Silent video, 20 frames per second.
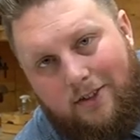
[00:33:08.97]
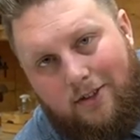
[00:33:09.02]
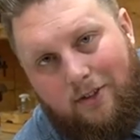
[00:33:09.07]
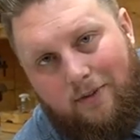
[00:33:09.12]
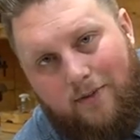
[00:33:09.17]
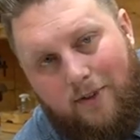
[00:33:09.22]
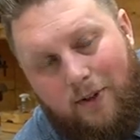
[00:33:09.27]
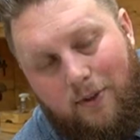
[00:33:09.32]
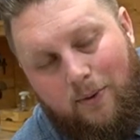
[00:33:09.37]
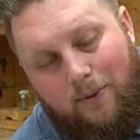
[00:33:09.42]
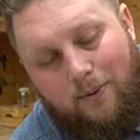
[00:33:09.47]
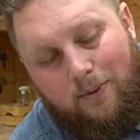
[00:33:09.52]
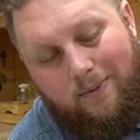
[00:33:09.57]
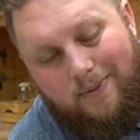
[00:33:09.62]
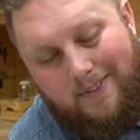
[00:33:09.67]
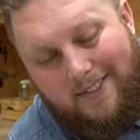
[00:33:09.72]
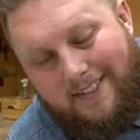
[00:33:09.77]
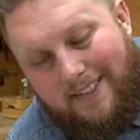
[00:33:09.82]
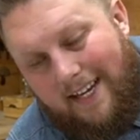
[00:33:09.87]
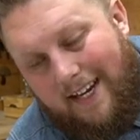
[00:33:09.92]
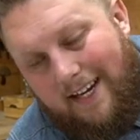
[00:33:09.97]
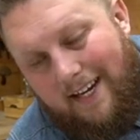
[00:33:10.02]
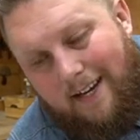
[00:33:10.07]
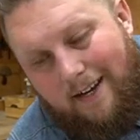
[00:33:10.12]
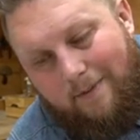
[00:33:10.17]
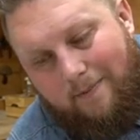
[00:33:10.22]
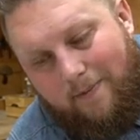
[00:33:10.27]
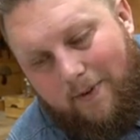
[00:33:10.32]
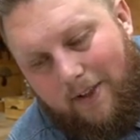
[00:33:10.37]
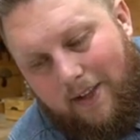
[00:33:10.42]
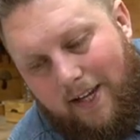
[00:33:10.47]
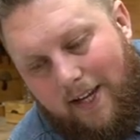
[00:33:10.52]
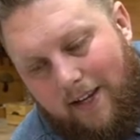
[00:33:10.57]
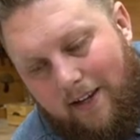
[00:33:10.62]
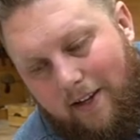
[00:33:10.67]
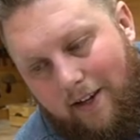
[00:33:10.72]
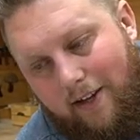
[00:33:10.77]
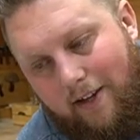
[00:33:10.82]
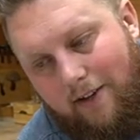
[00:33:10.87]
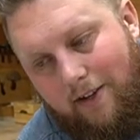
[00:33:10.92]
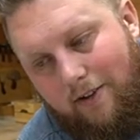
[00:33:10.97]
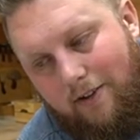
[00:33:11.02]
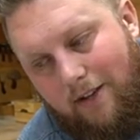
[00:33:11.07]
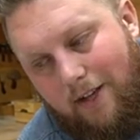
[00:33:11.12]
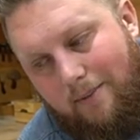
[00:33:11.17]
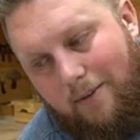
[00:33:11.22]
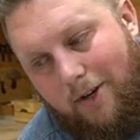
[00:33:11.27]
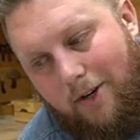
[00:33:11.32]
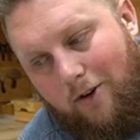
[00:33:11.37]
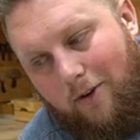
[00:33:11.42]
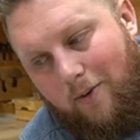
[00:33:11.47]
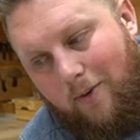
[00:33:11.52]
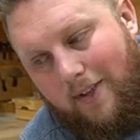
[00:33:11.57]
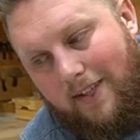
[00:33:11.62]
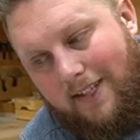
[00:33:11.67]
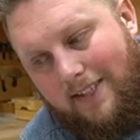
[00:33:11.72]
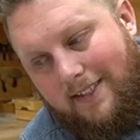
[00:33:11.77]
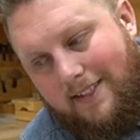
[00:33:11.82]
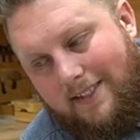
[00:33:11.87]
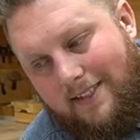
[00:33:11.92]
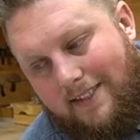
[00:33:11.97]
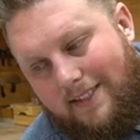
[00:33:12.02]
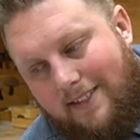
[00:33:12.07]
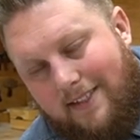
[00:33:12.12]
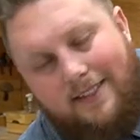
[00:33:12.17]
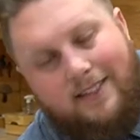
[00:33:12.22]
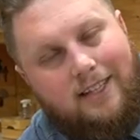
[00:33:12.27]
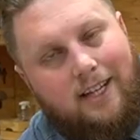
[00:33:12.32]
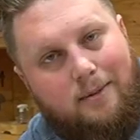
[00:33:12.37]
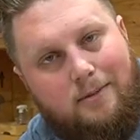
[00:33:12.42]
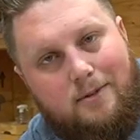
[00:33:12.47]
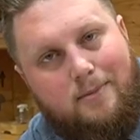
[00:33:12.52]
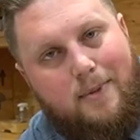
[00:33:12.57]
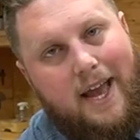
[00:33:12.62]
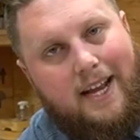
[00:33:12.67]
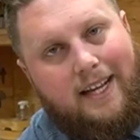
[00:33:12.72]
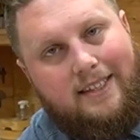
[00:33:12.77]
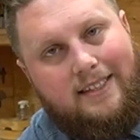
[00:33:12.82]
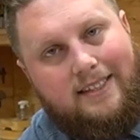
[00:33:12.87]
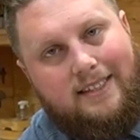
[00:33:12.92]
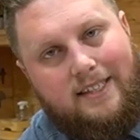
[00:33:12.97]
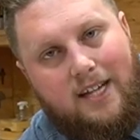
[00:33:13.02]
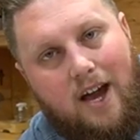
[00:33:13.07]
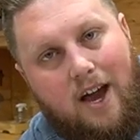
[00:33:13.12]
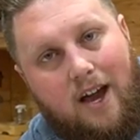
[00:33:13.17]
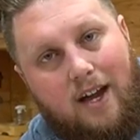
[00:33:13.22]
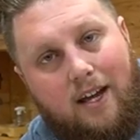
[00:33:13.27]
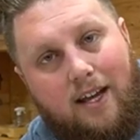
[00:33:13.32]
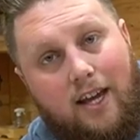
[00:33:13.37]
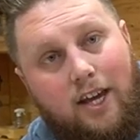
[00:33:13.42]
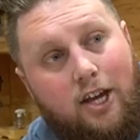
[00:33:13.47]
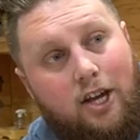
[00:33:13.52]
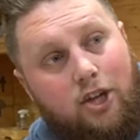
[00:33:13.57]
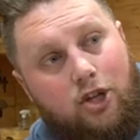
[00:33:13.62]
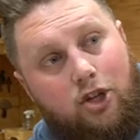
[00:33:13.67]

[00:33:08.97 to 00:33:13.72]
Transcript: So if you signed up for like, hey, dude, let me know when this comes back in stock,